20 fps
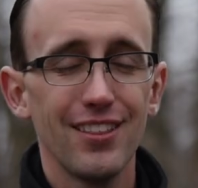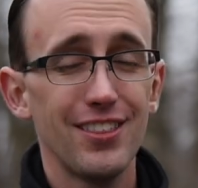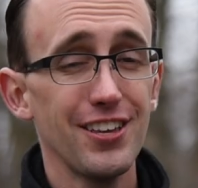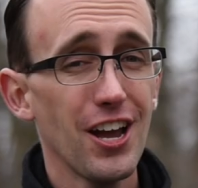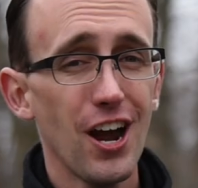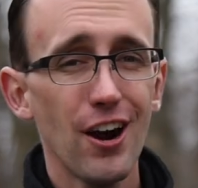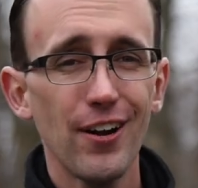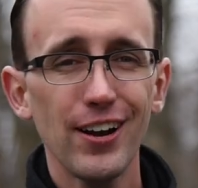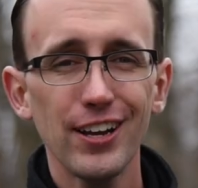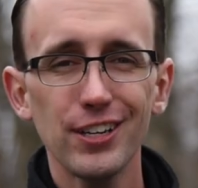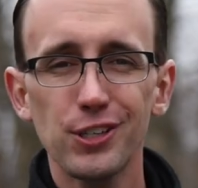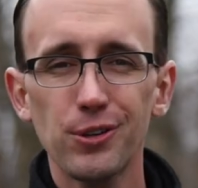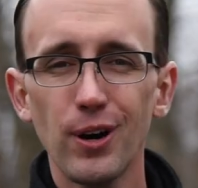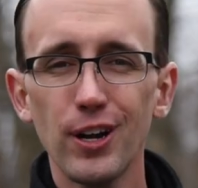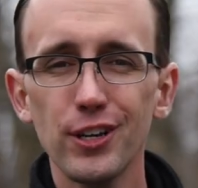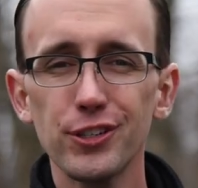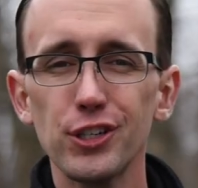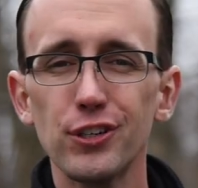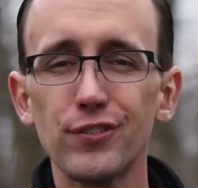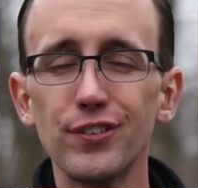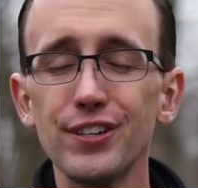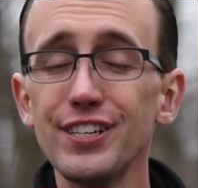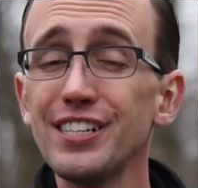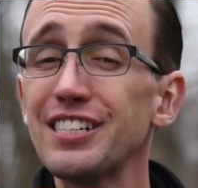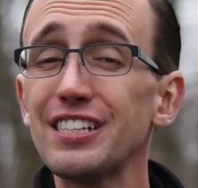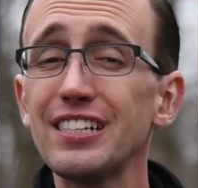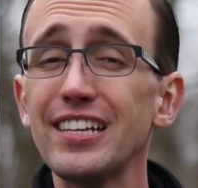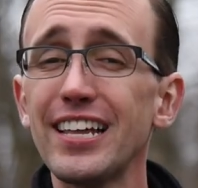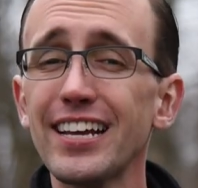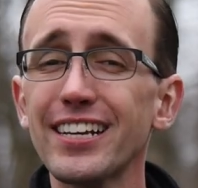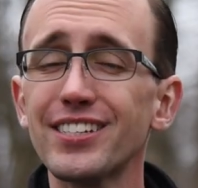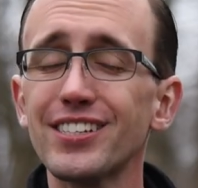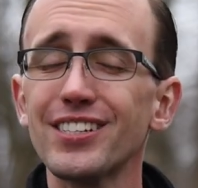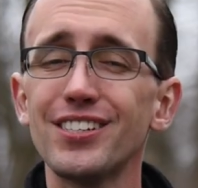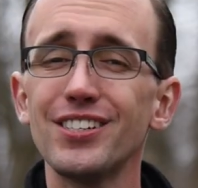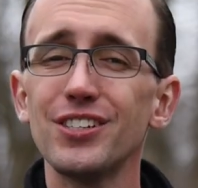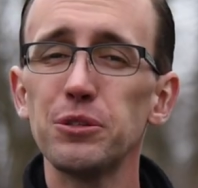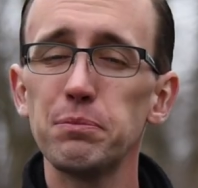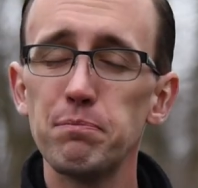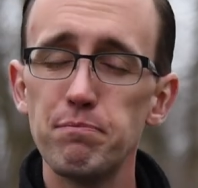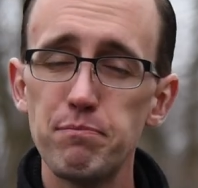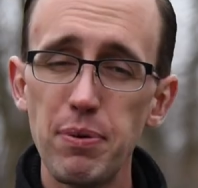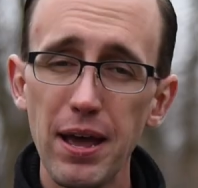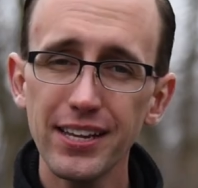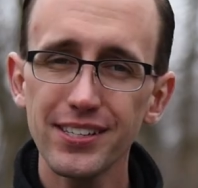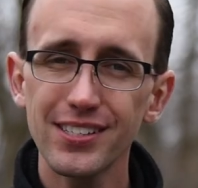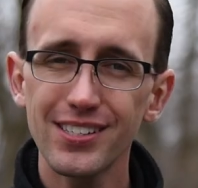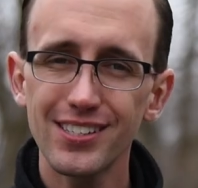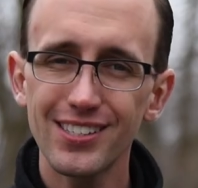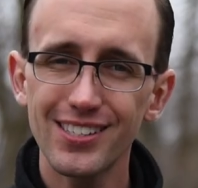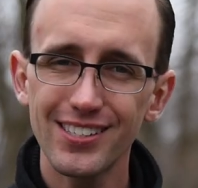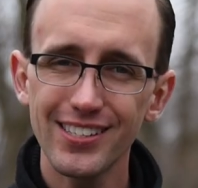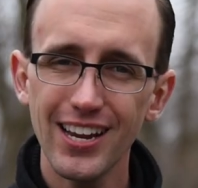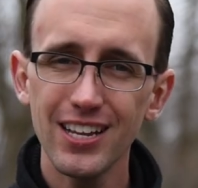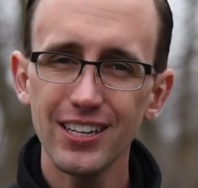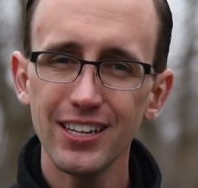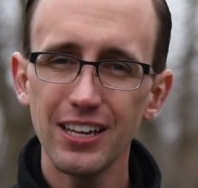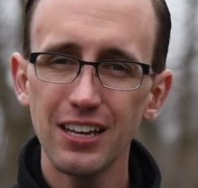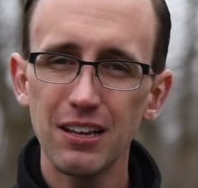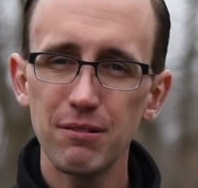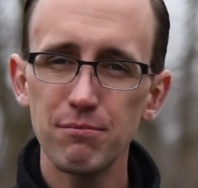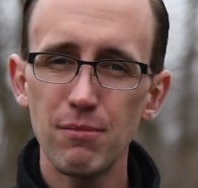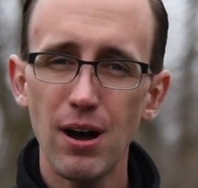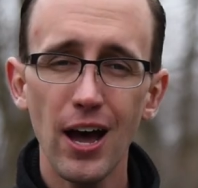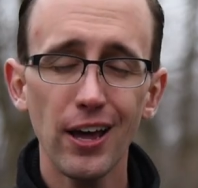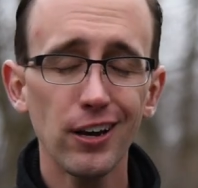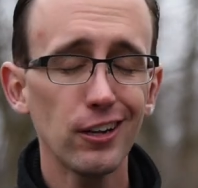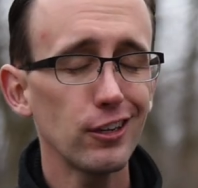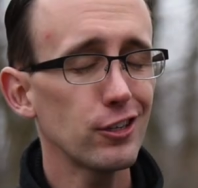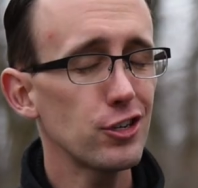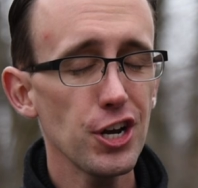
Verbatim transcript: The R X crossover is Lexus's best-selling model.